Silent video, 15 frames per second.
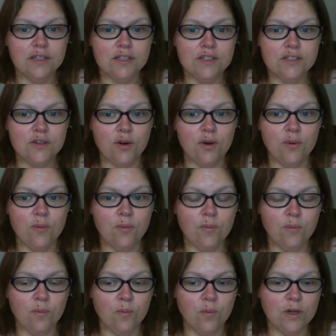So
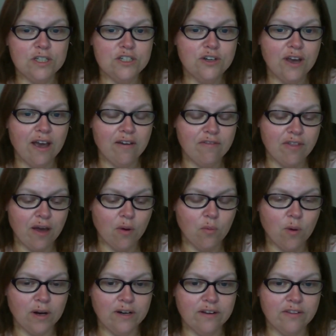once you have that
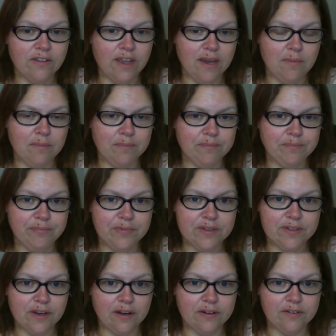one theme
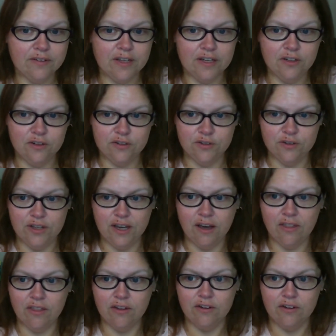done, then you do the other